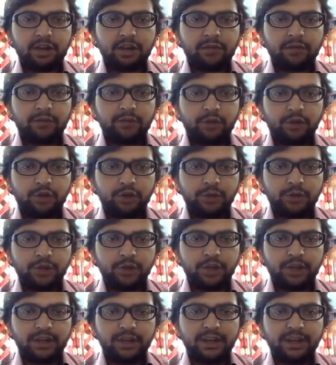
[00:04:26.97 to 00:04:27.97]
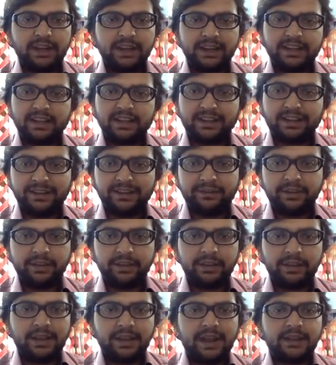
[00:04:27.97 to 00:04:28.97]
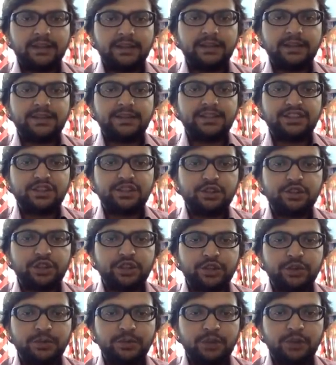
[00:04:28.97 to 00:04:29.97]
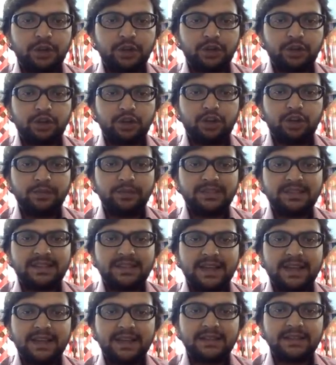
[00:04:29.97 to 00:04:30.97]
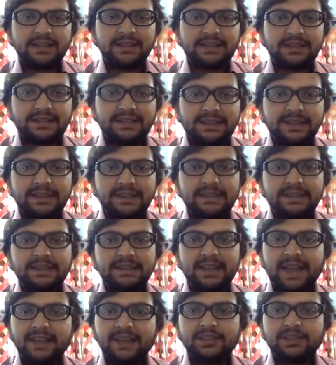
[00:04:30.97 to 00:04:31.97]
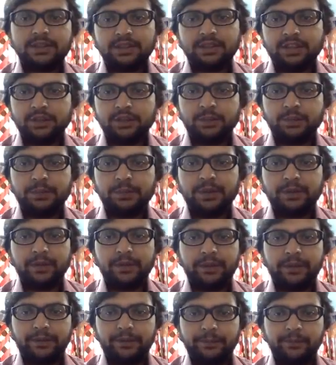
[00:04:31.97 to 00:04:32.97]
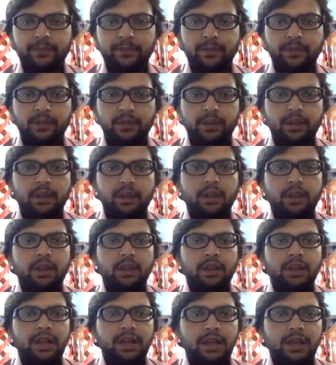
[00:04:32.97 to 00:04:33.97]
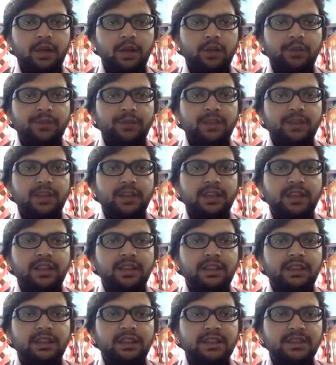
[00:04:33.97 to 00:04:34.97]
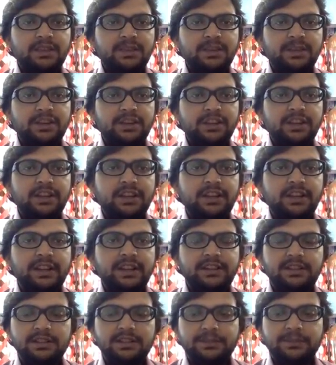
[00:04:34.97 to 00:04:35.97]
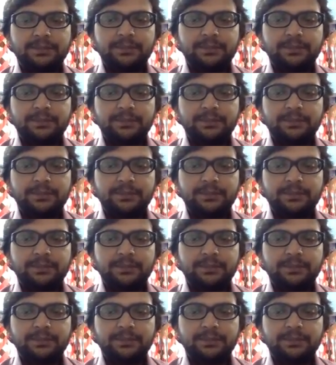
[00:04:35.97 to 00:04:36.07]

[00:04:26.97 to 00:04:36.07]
follow me on a link given, that is youtube.com/c/Diruk Parmar. Now in this particular lecture,